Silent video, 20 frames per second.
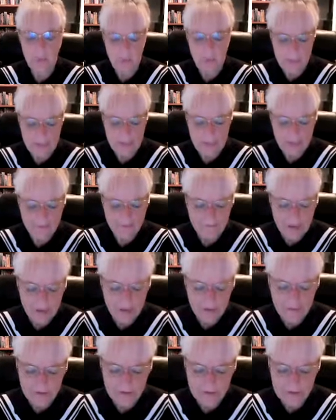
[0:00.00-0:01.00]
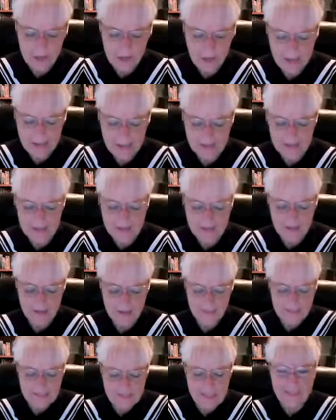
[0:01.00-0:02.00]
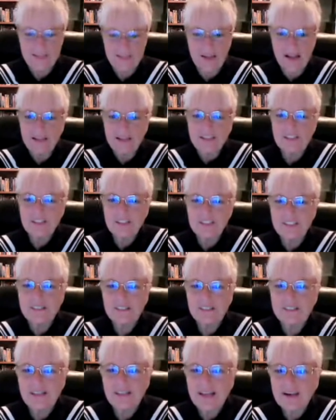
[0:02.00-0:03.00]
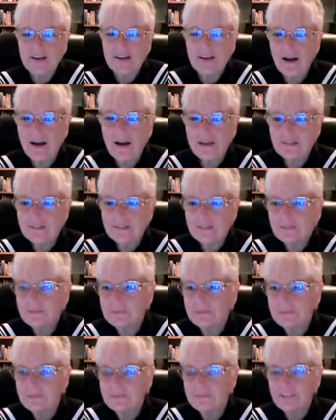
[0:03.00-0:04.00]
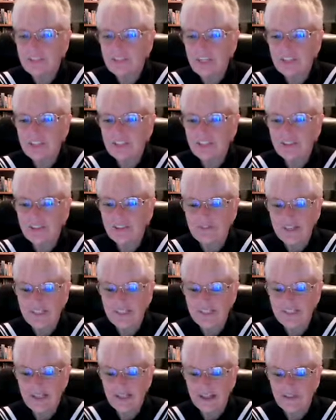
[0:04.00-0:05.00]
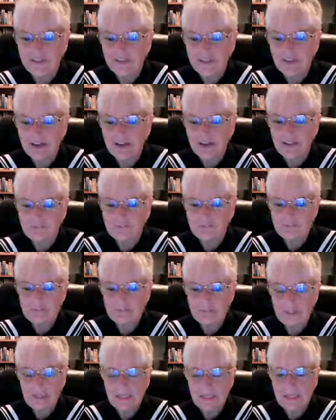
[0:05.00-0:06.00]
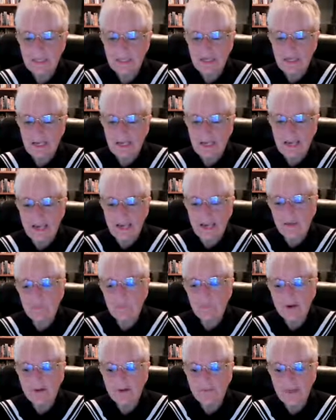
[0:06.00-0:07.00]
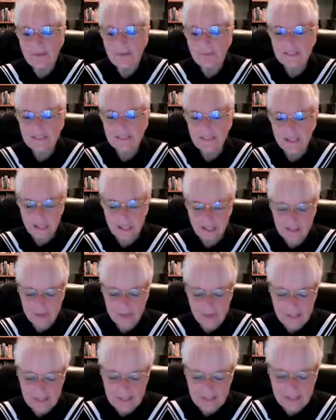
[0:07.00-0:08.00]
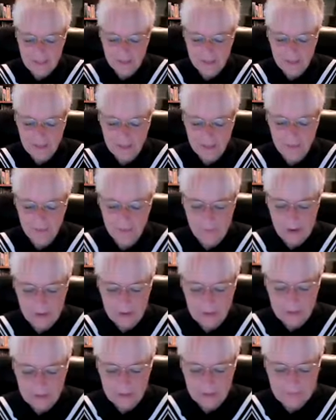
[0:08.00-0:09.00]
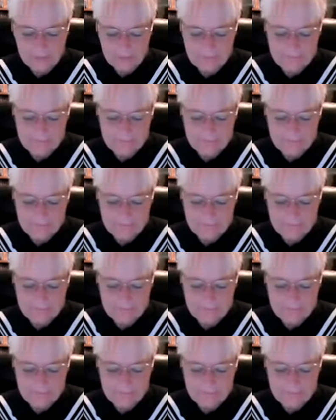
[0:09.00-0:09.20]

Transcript: We have other kinds of technologies that are also changing the face of healthcare. And one of them is the electronic healthcare record.